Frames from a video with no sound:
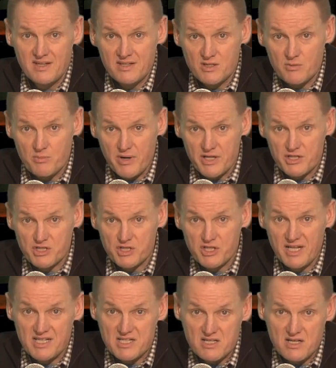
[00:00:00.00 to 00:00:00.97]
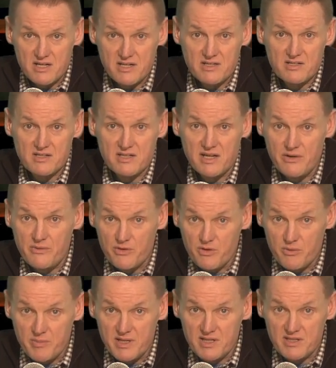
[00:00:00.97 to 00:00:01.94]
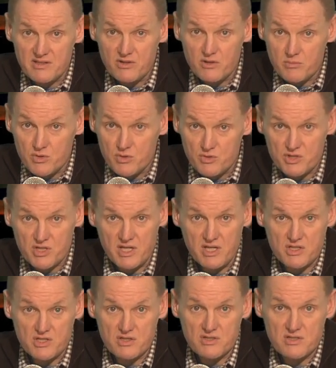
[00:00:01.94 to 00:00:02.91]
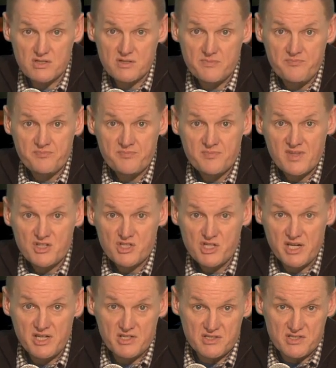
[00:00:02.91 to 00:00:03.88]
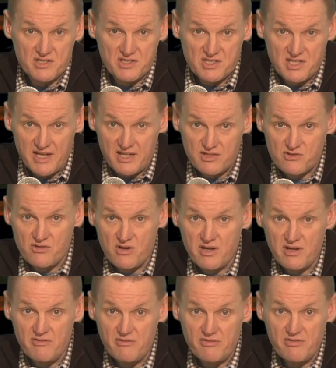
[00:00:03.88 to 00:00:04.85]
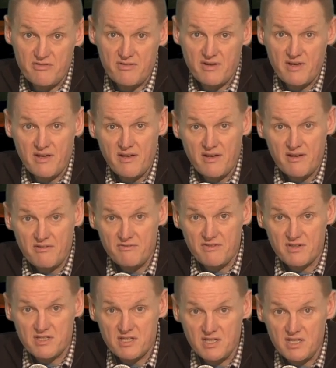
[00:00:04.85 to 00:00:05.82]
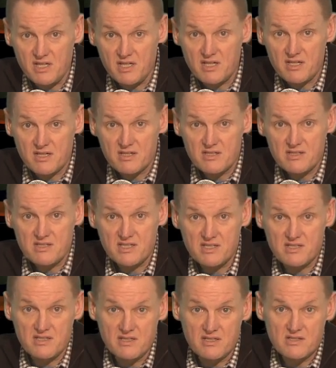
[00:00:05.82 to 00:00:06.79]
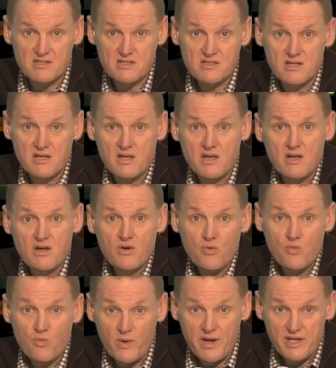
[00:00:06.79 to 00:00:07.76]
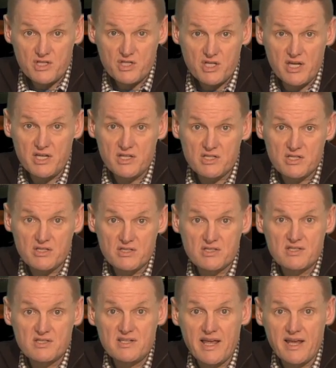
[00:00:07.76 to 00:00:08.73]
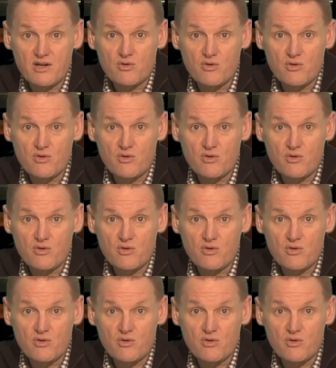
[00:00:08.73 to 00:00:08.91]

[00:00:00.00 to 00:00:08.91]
depression, anxiety, irritability or mood changes, changes in sex drive, fatigue, dizziness, weight changes, leg